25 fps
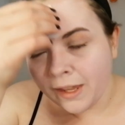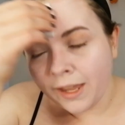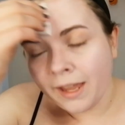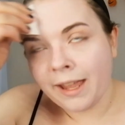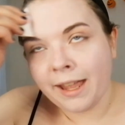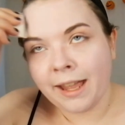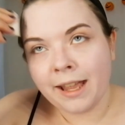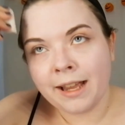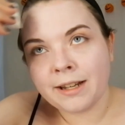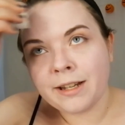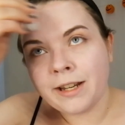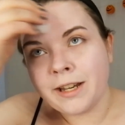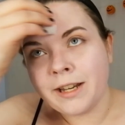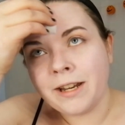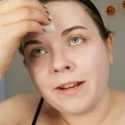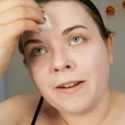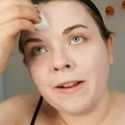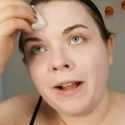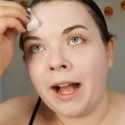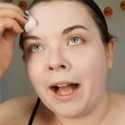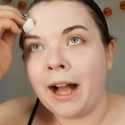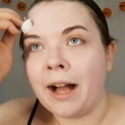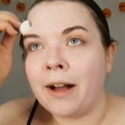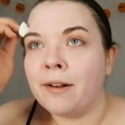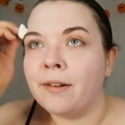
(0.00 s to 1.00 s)
I actually do
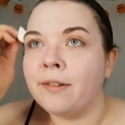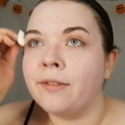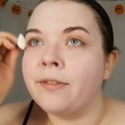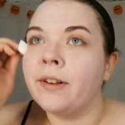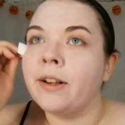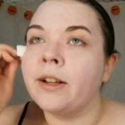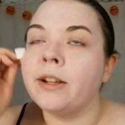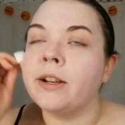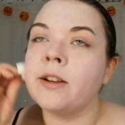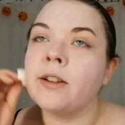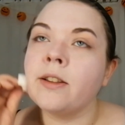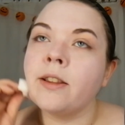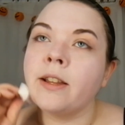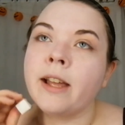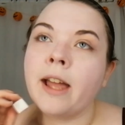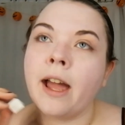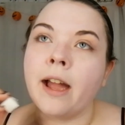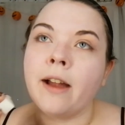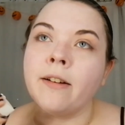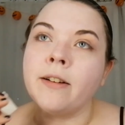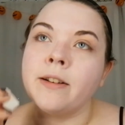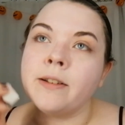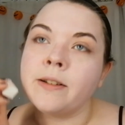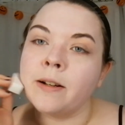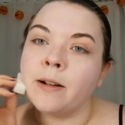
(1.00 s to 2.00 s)
have another
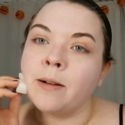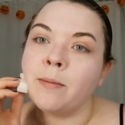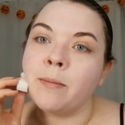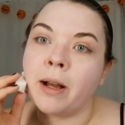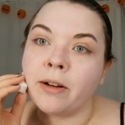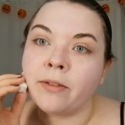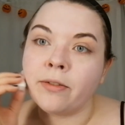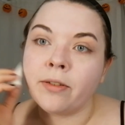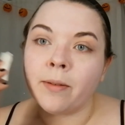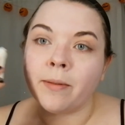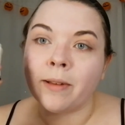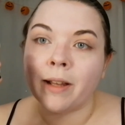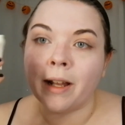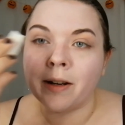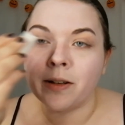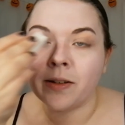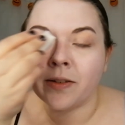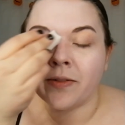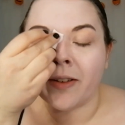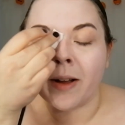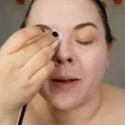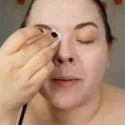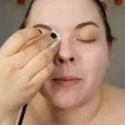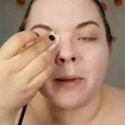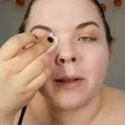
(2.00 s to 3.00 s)
character in mind from the
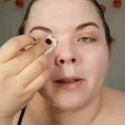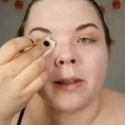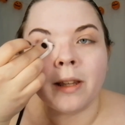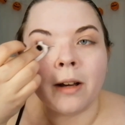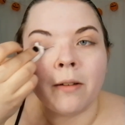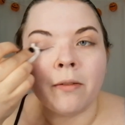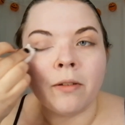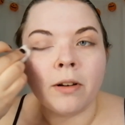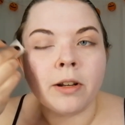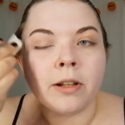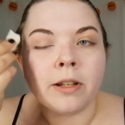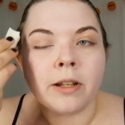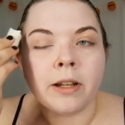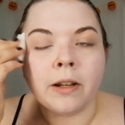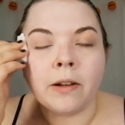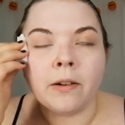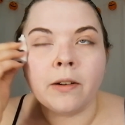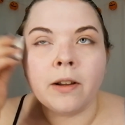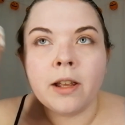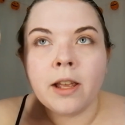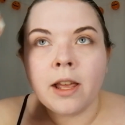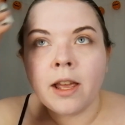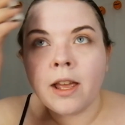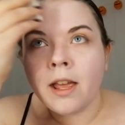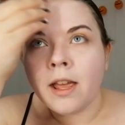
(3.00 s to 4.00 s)
Addams Family that I want to do
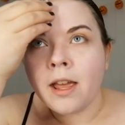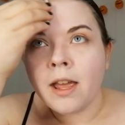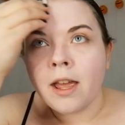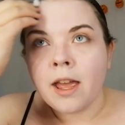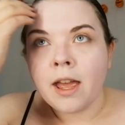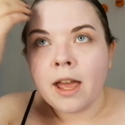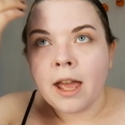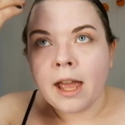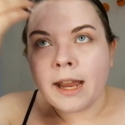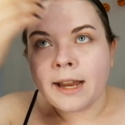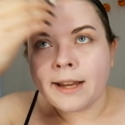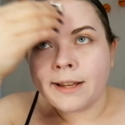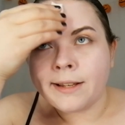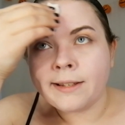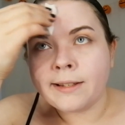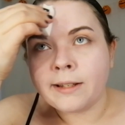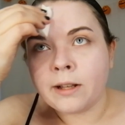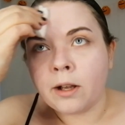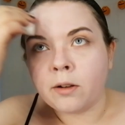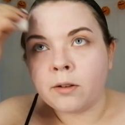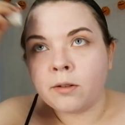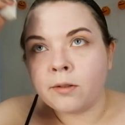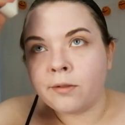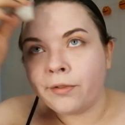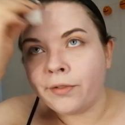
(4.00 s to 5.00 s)
a
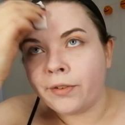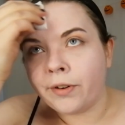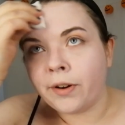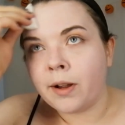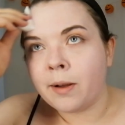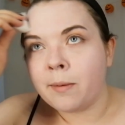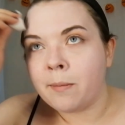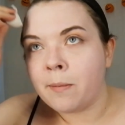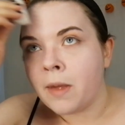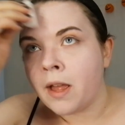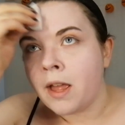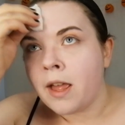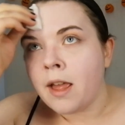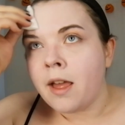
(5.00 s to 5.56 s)
song from,